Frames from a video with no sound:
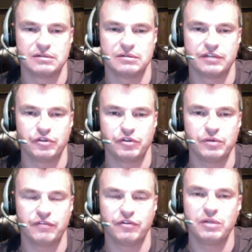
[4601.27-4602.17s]

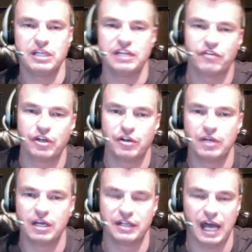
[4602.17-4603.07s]
if you leave good
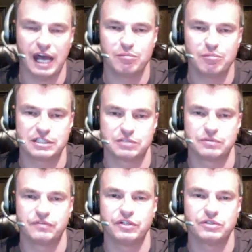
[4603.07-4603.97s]
non-biased
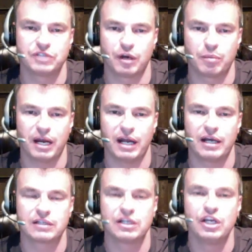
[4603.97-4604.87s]
reviews on our
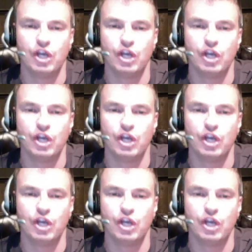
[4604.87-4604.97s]
product,